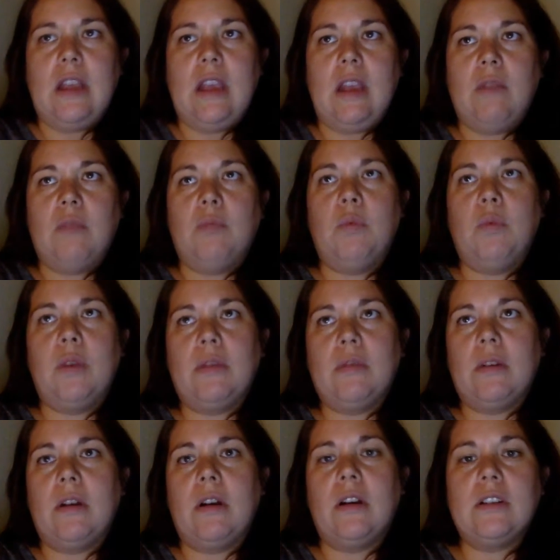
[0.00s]
in with
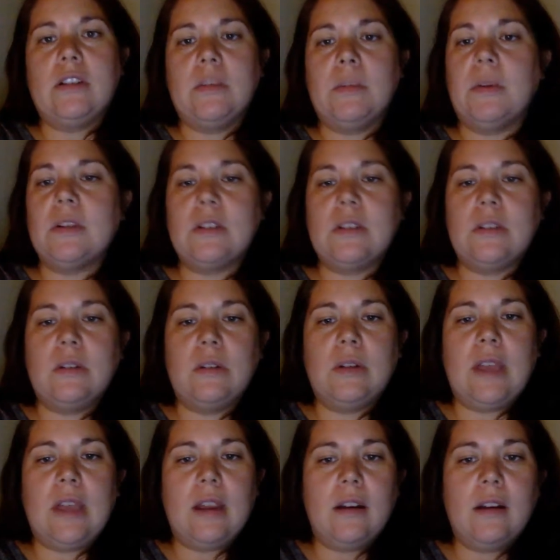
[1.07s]
regards to personal
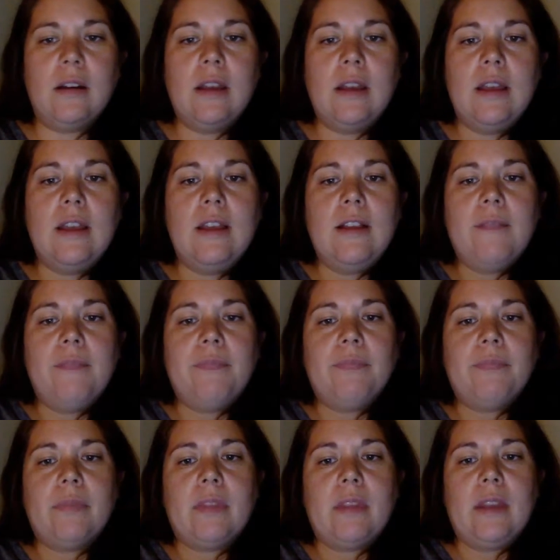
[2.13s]
care,
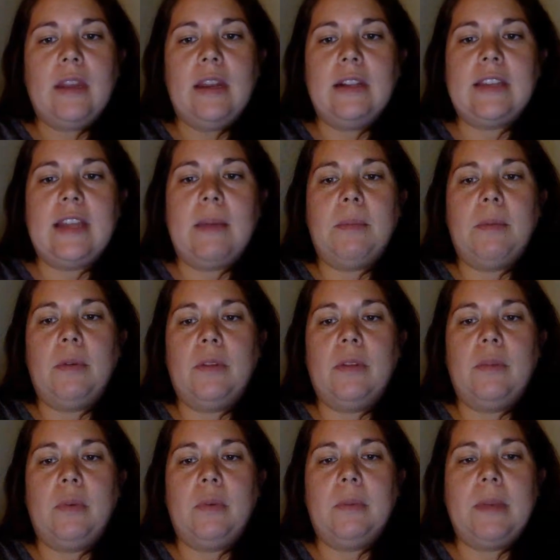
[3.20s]
an
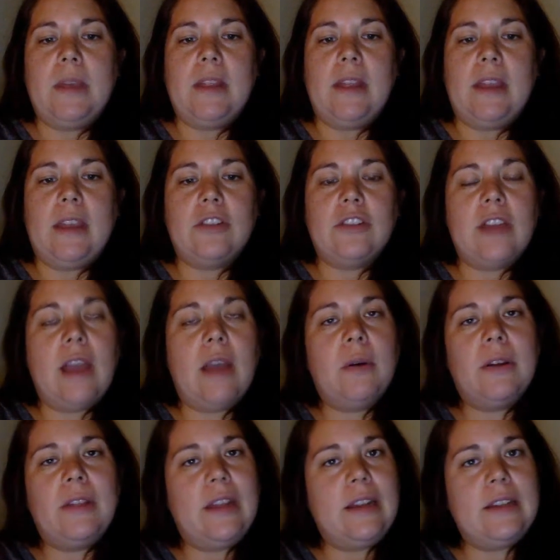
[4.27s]
example would be like a
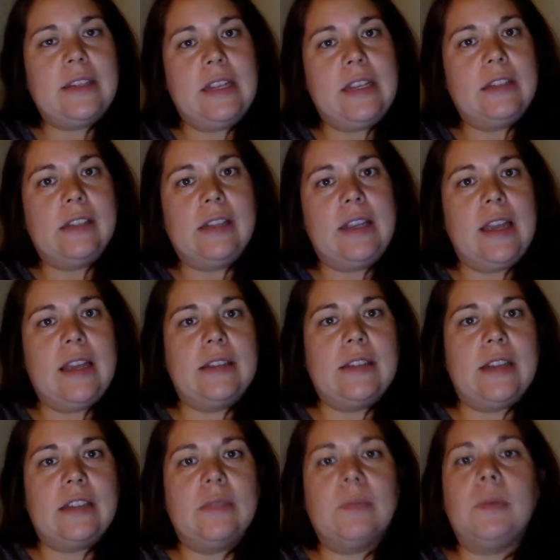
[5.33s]
shower that is easily
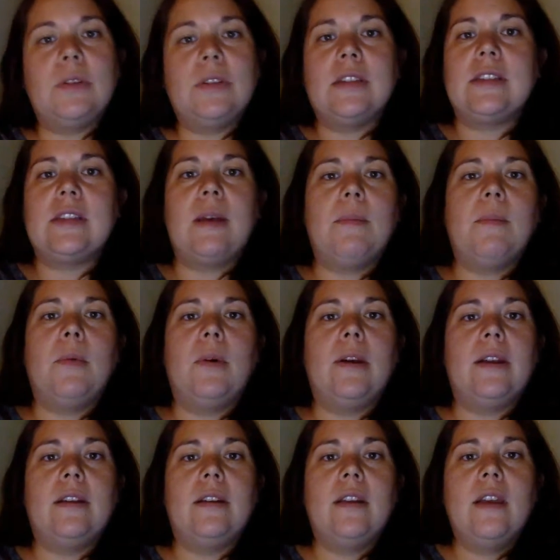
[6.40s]
accessible to
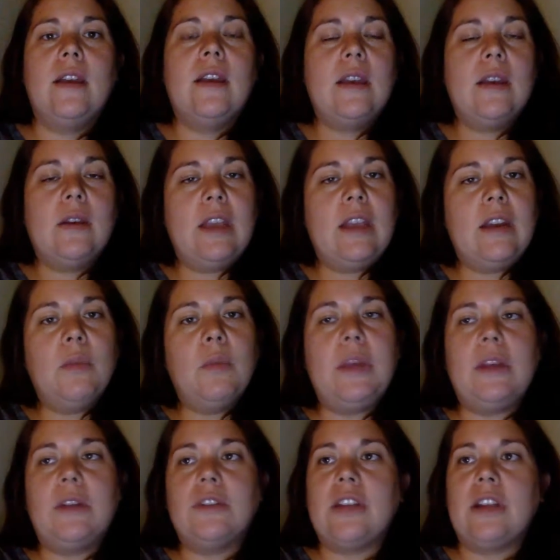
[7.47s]
someone in a
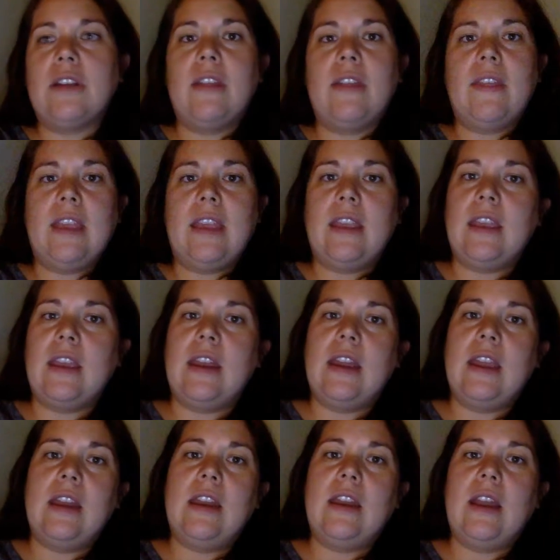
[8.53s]
wheelchair that they can get
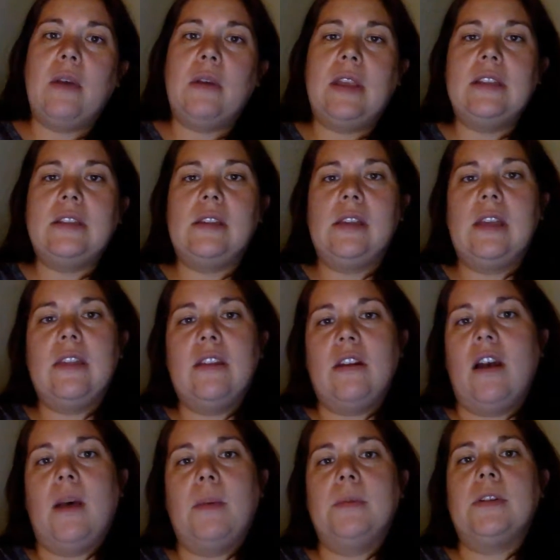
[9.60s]
in and out easily. The
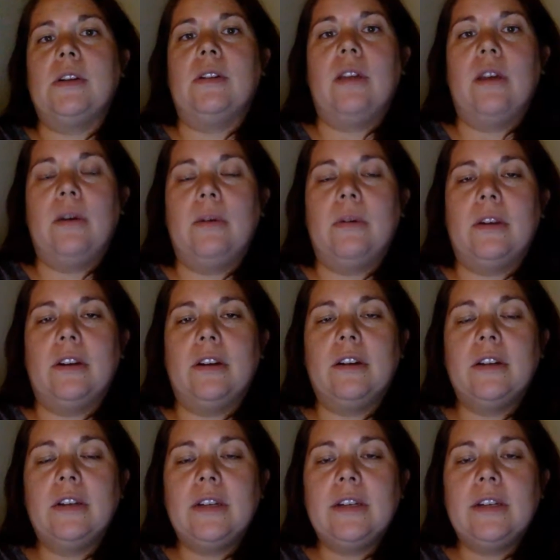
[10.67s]
knobs are lower.